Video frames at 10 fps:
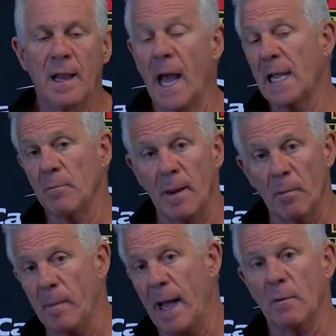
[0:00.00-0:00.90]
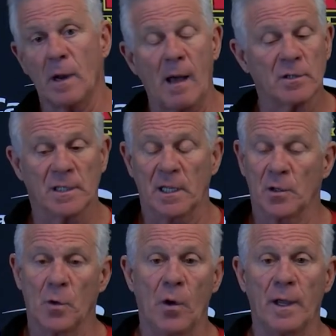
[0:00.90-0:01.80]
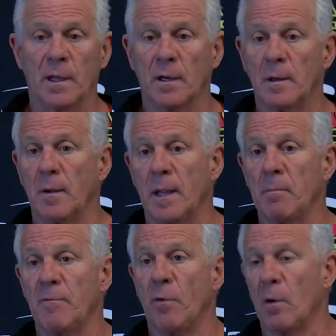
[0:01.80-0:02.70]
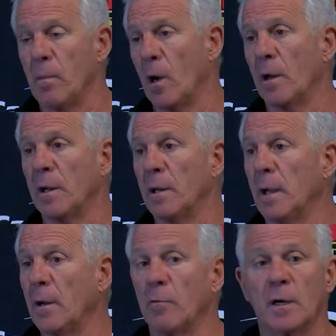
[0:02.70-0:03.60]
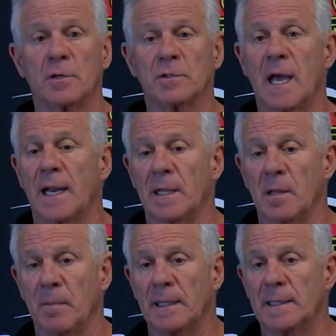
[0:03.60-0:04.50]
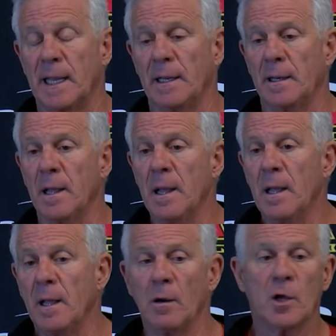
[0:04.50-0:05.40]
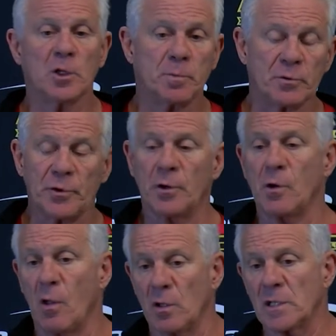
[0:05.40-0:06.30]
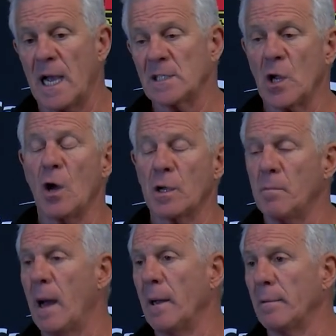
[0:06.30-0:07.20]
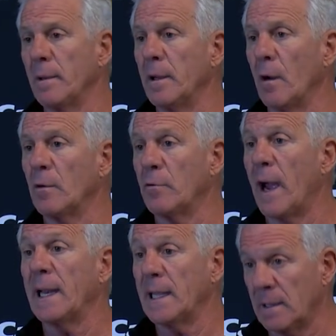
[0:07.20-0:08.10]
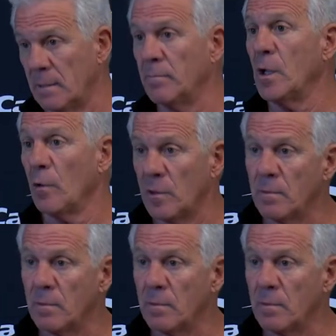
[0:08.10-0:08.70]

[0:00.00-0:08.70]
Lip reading: I can remember back when I was at Illinois, you know, and before Maryland and Rutgers got into the Big Ten, and you know, Coach Paterno and all those guys talking about, you know, trying to get, you know,